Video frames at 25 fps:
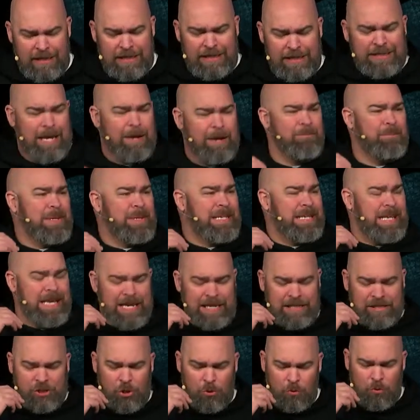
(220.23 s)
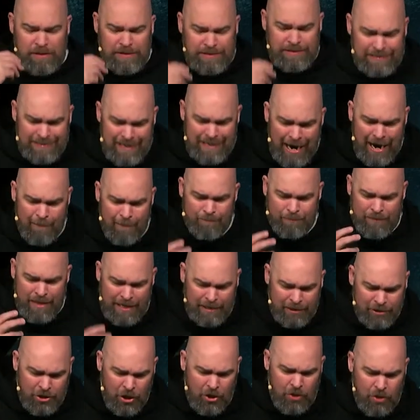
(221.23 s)
it and begin to adopt
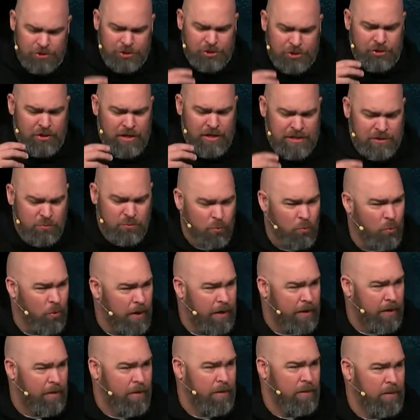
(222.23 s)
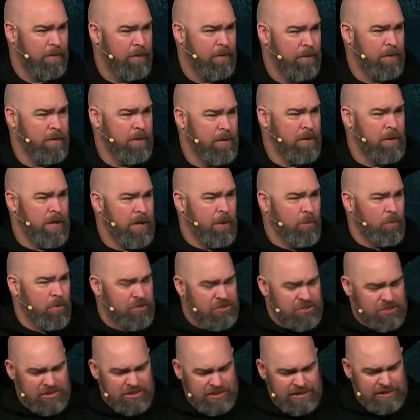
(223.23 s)
that culture as well. And we're
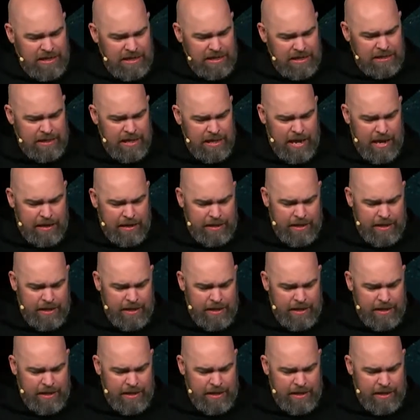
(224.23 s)
seeing that